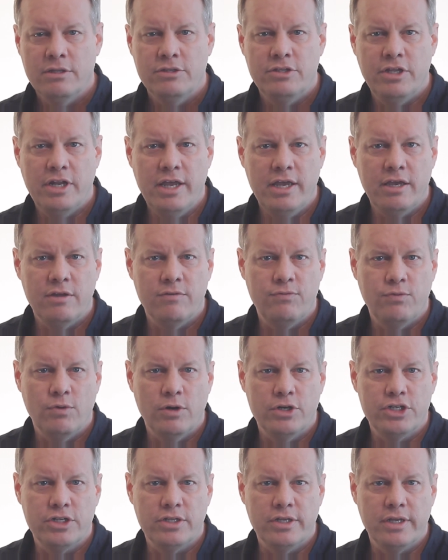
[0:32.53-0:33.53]
Today,
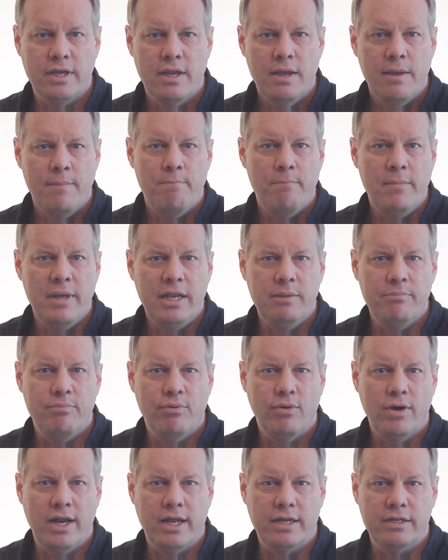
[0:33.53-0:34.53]
unfortunately, many
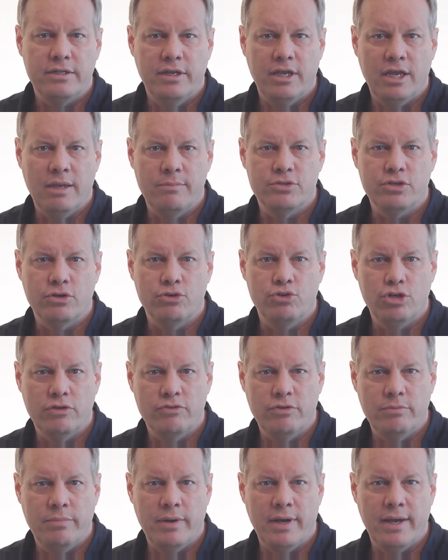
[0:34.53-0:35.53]
product names are
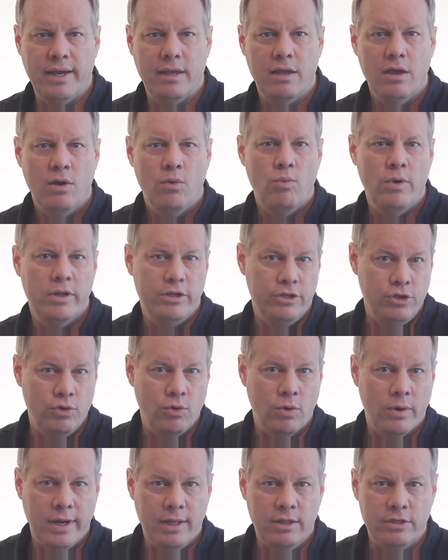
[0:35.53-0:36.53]
driven by what
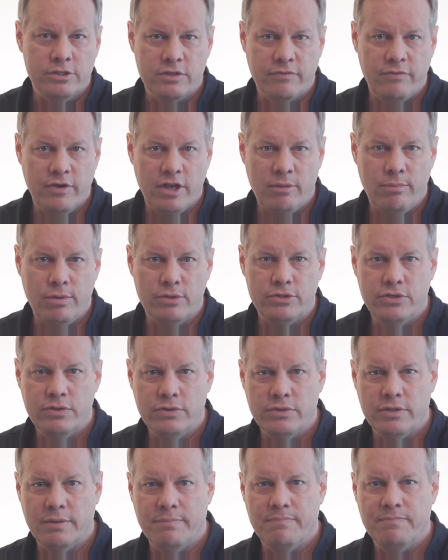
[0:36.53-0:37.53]
URL is available
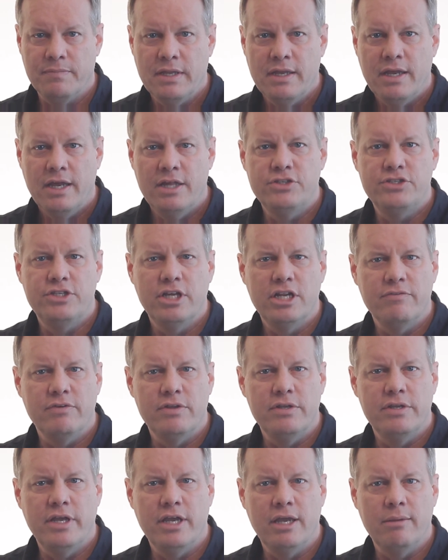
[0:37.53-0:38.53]
to them, instead of
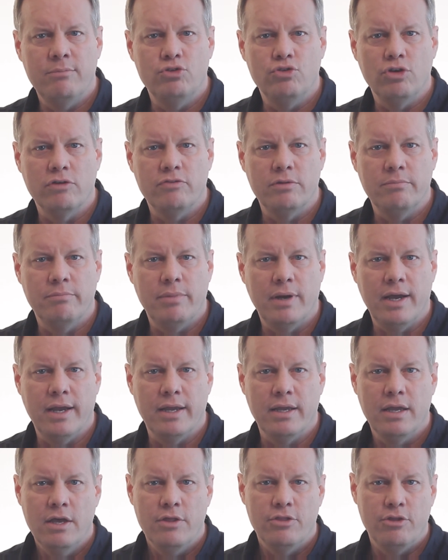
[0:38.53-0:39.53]
a name driven
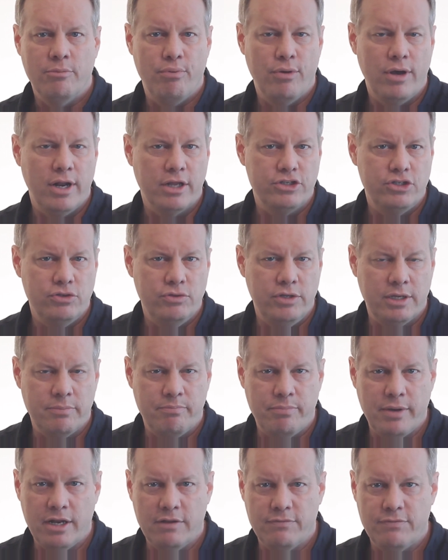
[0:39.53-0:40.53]
by the product's
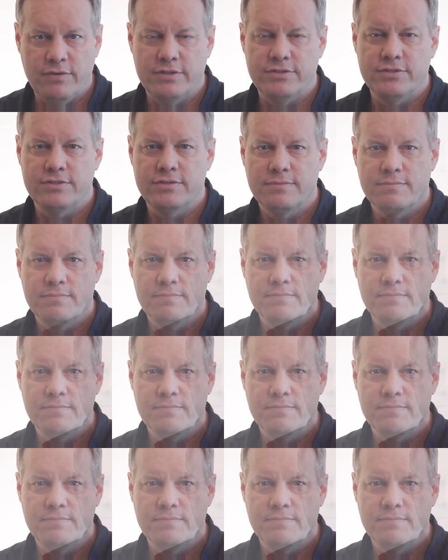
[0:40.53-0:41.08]
unique benefits.